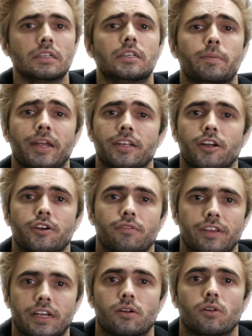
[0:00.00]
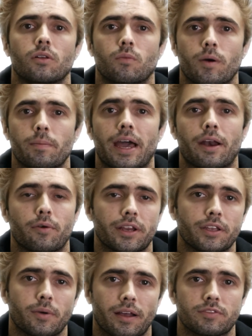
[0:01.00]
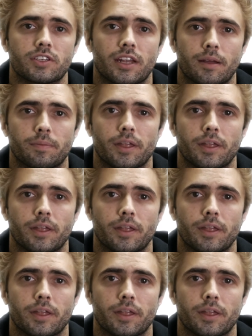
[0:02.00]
depending on your vehicle and what battery you have set up